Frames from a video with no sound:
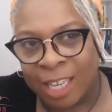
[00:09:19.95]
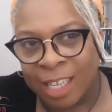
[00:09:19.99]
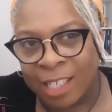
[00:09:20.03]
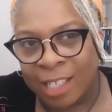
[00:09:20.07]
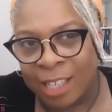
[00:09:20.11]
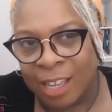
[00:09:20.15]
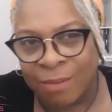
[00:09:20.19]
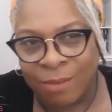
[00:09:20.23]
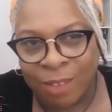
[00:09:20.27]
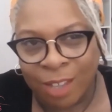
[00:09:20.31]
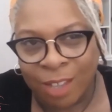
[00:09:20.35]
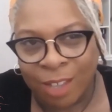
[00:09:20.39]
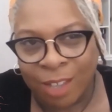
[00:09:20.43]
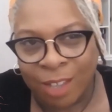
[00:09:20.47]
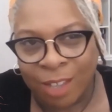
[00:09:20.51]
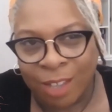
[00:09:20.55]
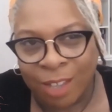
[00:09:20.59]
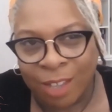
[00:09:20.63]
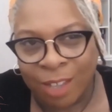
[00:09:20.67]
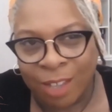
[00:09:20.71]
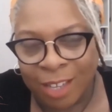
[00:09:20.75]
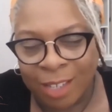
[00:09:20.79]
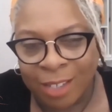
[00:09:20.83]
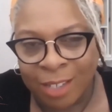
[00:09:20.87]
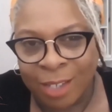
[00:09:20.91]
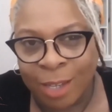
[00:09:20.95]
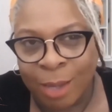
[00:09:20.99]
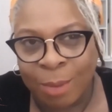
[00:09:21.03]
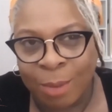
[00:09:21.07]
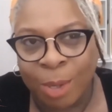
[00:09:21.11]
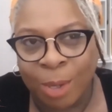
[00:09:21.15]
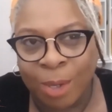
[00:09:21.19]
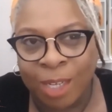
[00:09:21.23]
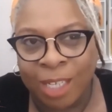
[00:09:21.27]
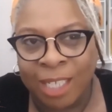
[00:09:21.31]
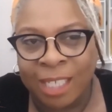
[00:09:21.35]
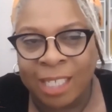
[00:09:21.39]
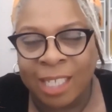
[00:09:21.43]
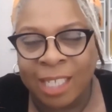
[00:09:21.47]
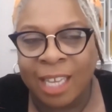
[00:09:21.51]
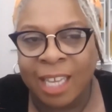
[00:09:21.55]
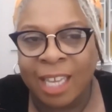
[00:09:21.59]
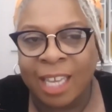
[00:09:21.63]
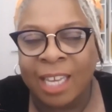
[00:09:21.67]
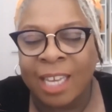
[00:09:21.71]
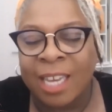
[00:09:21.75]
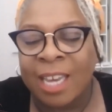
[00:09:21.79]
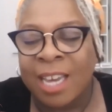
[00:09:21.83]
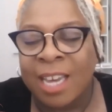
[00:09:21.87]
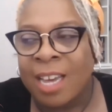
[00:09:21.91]
a diversity
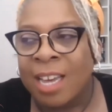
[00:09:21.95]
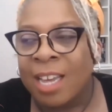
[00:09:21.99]
policy.